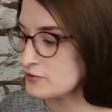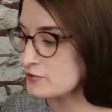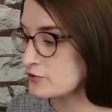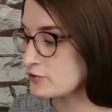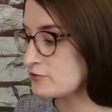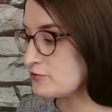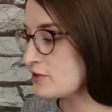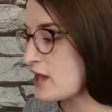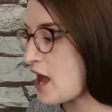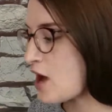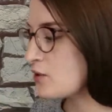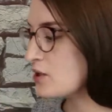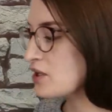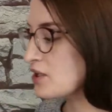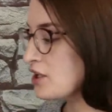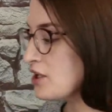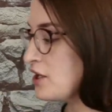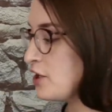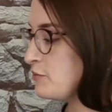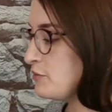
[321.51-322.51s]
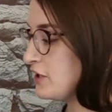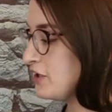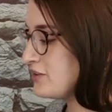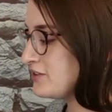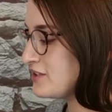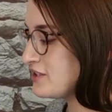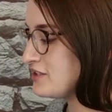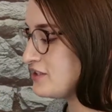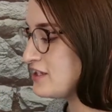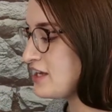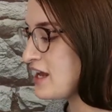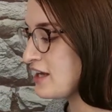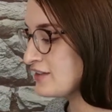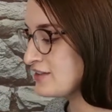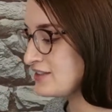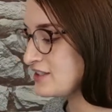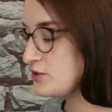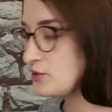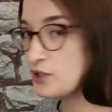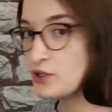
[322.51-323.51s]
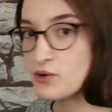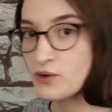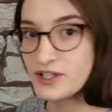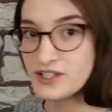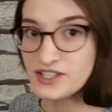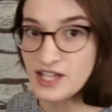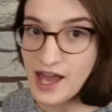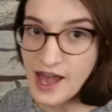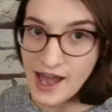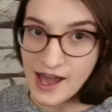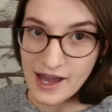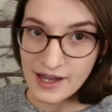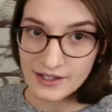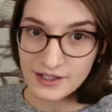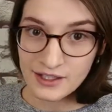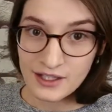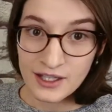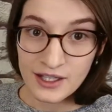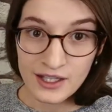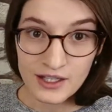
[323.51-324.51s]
for flour because the next thing we're going to add